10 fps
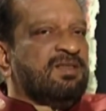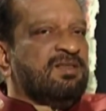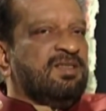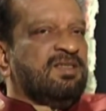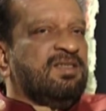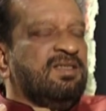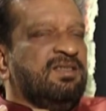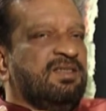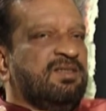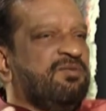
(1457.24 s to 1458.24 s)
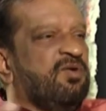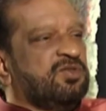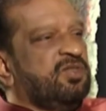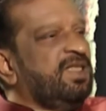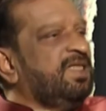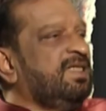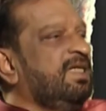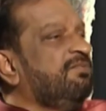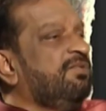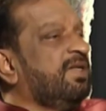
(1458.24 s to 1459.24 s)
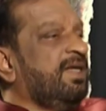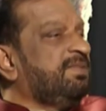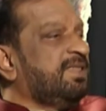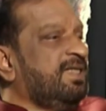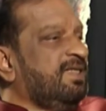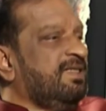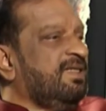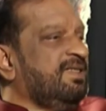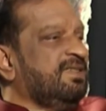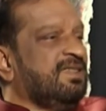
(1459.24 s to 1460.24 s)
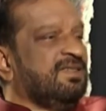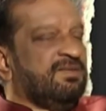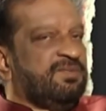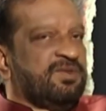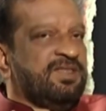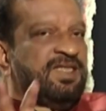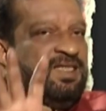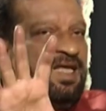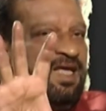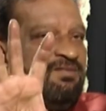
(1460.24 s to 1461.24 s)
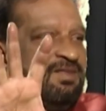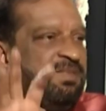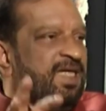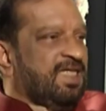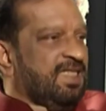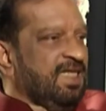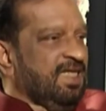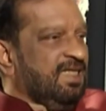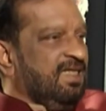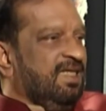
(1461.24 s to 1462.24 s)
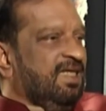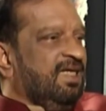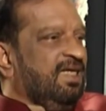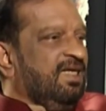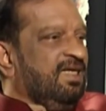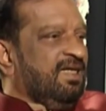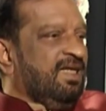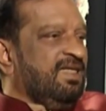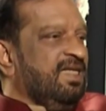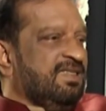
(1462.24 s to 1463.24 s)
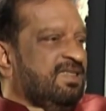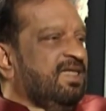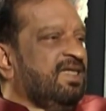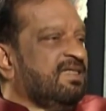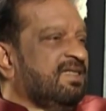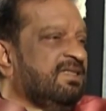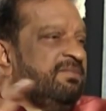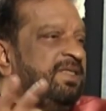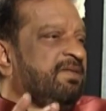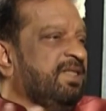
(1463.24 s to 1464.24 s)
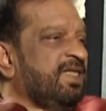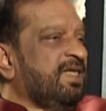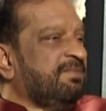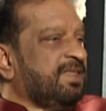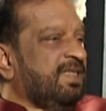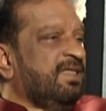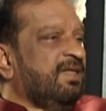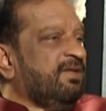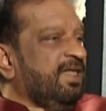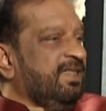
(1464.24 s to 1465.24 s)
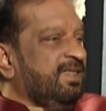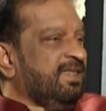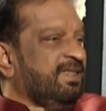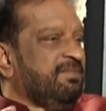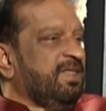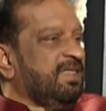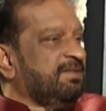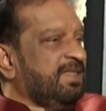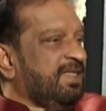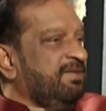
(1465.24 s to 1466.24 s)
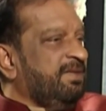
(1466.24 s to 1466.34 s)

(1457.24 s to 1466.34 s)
the fortunate thing for abstract artists, I suppose, he'll have a painting. Right, next day he turns the painting upside down and it becomes another